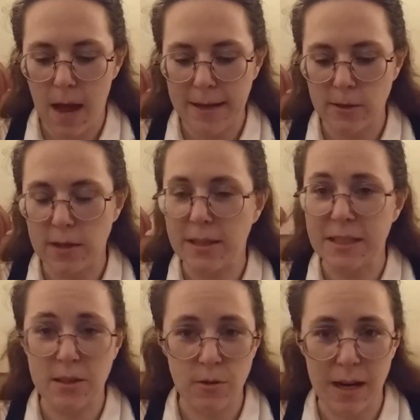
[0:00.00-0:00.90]
I could at
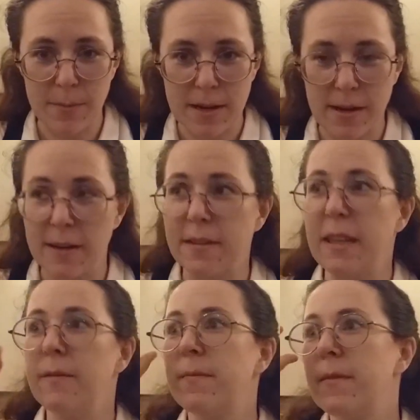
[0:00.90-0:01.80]
least try my
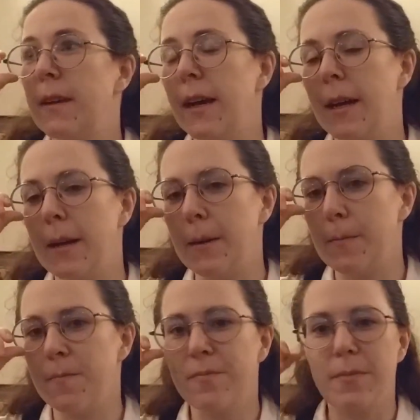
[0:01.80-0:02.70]
coffee.
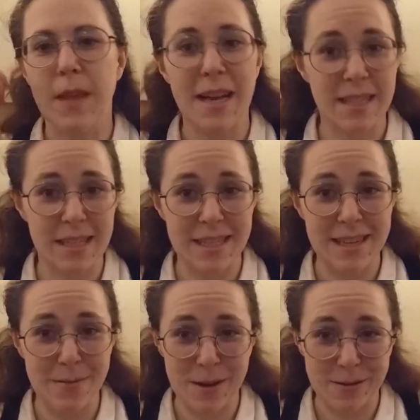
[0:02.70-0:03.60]
As I
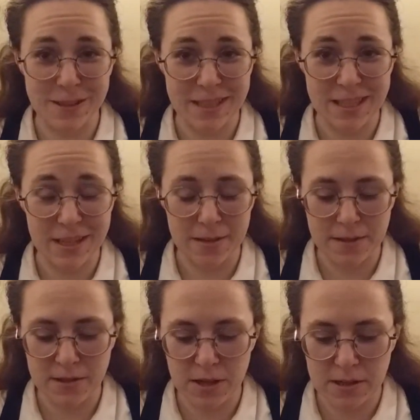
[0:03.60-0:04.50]
said, I'm not really a
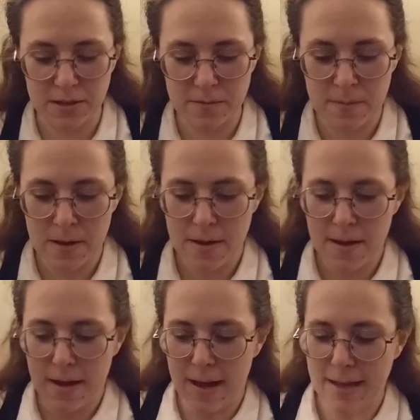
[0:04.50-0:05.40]
coffee drinker.
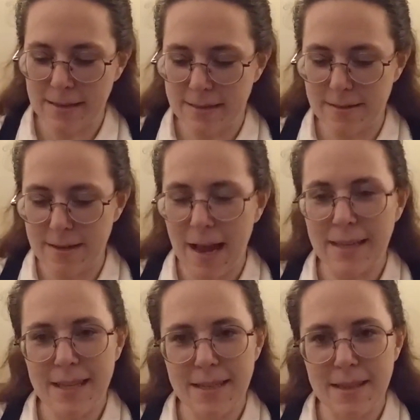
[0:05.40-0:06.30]
I
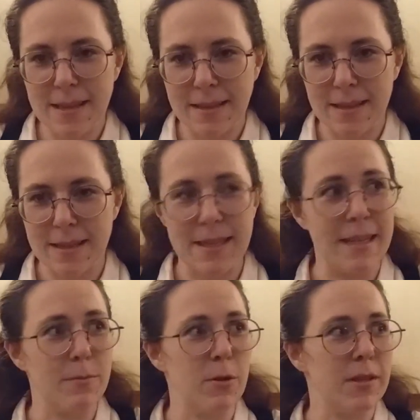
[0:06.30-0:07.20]
tend to think that it
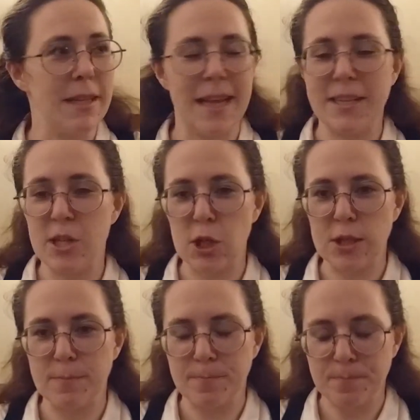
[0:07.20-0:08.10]
tastes mostly like dirt.